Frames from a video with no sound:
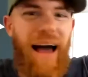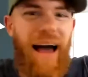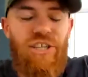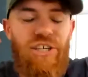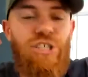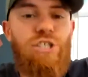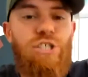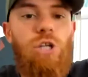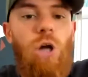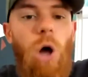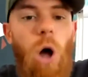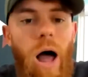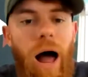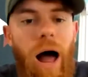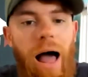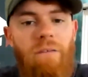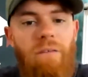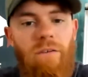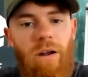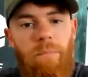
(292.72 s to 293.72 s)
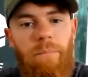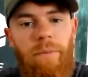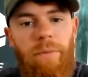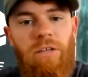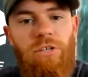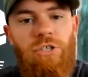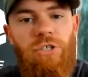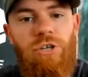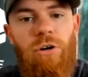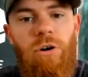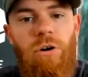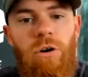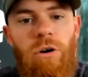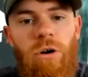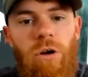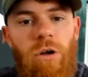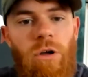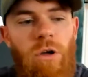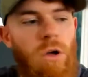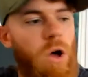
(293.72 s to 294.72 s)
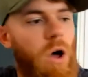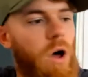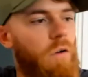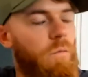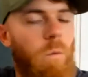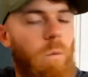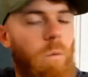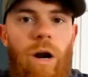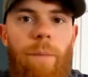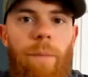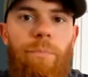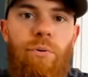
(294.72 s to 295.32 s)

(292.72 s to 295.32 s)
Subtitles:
Imagine not having a picture of what a